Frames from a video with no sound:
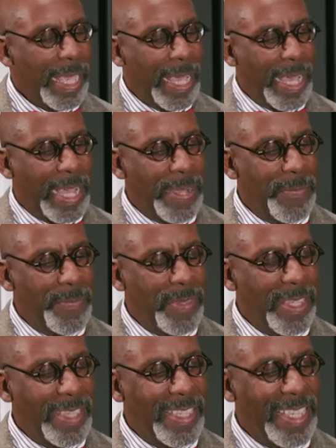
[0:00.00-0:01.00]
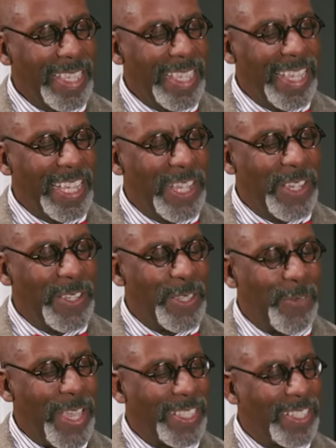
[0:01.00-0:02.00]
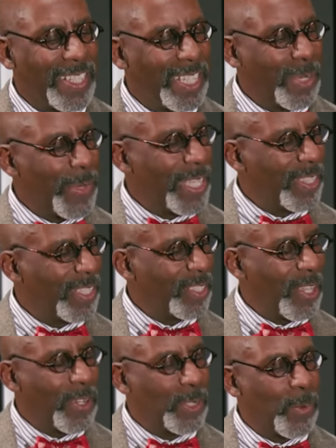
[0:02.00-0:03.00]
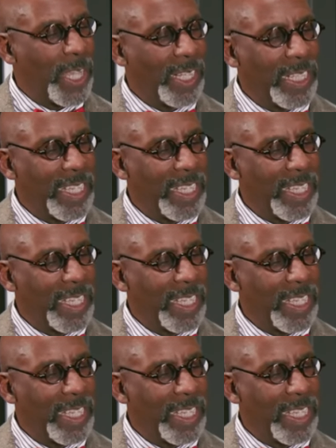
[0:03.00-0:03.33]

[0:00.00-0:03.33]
The fascinating thing about this car as well